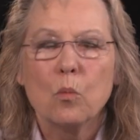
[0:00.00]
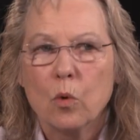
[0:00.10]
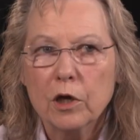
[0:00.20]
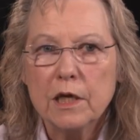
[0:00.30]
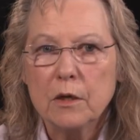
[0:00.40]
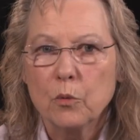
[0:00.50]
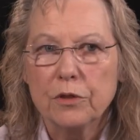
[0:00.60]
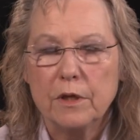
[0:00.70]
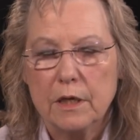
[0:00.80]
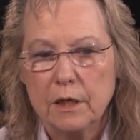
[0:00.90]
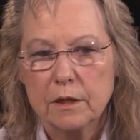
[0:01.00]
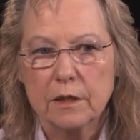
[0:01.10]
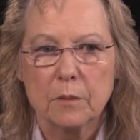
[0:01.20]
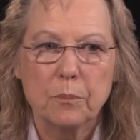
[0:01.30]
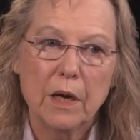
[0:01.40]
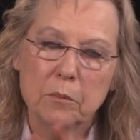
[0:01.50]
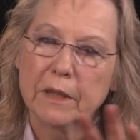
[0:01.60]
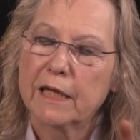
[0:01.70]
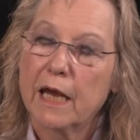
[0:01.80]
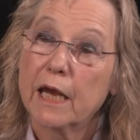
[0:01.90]
working within the
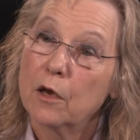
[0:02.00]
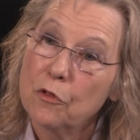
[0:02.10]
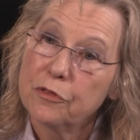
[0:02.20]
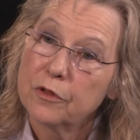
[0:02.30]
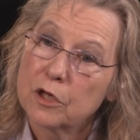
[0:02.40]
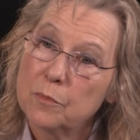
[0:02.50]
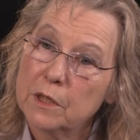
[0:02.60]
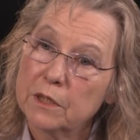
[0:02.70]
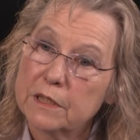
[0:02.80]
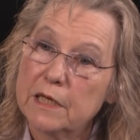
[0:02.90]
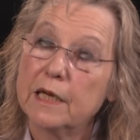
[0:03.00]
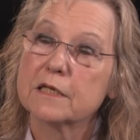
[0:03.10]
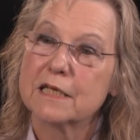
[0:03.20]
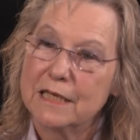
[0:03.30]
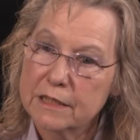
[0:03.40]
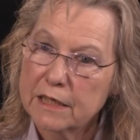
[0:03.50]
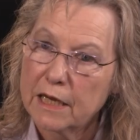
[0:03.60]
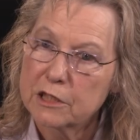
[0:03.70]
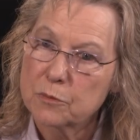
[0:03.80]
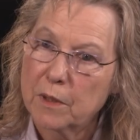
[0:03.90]
public health community as
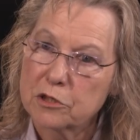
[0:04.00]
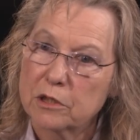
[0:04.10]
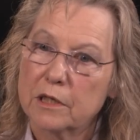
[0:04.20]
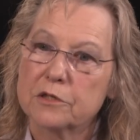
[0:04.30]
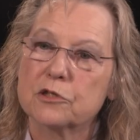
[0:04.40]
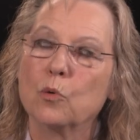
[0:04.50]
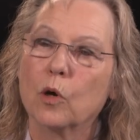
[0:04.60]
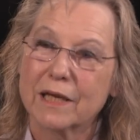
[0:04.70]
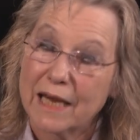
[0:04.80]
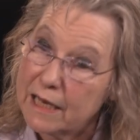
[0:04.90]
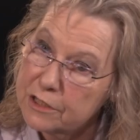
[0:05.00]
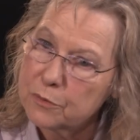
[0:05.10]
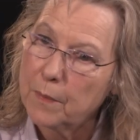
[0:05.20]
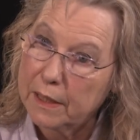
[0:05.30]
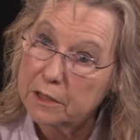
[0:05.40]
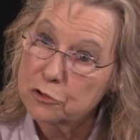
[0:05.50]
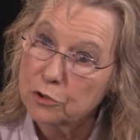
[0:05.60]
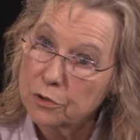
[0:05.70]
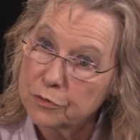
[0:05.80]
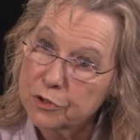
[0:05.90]
intake specialists or case
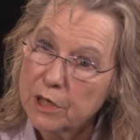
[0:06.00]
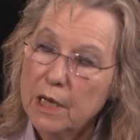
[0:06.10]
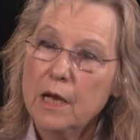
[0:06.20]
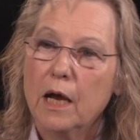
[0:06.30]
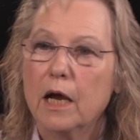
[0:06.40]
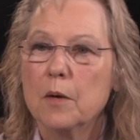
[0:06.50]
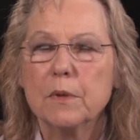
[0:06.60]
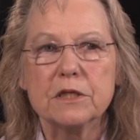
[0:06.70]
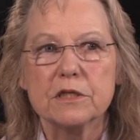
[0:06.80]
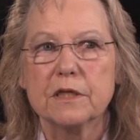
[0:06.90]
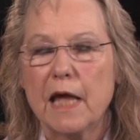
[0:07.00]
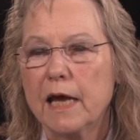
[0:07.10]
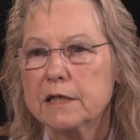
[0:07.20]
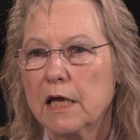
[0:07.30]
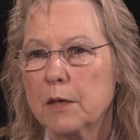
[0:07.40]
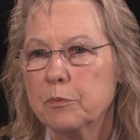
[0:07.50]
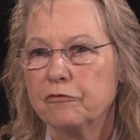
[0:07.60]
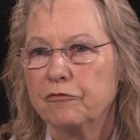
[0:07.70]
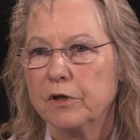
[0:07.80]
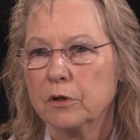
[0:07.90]
managers. Um, it's that type of
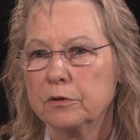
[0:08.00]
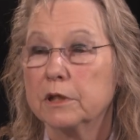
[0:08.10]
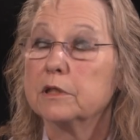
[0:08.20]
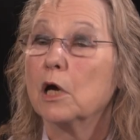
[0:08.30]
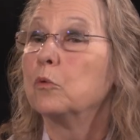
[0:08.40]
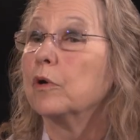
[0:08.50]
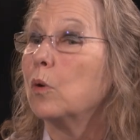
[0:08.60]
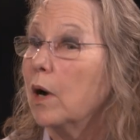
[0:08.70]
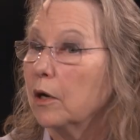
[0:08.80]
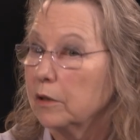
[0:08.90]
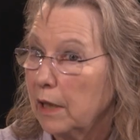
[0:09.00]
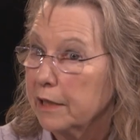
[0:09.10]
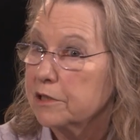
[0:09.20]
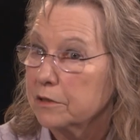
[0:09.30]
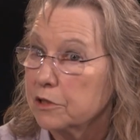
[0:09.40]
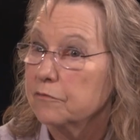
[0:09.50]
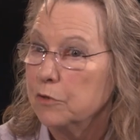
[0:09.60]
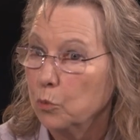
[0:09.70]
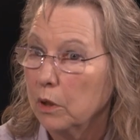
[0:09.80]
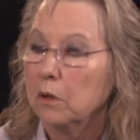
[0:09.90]
field that don't require a license, if
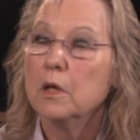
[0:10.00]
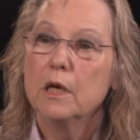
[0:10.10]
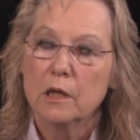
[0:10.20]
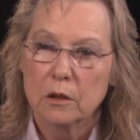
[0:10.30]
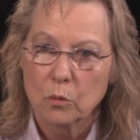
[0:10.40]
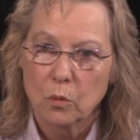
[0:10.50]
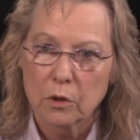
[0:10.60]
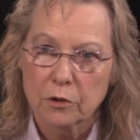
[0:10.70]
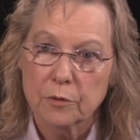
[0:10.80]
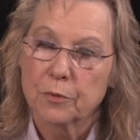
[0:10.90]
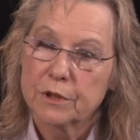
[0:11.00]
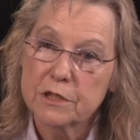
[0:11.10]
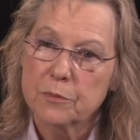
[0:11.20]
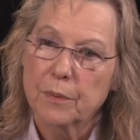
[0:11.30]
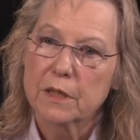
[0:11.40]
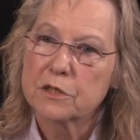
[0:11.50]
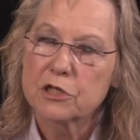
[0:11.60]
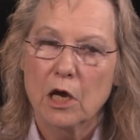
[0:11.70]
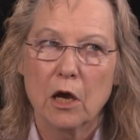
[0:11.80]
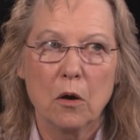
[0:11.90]
you will, in order to participate.
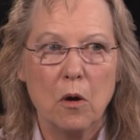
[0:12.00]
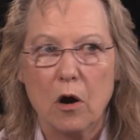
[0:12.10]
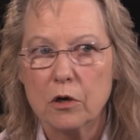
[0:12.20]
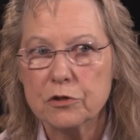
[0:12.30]
So our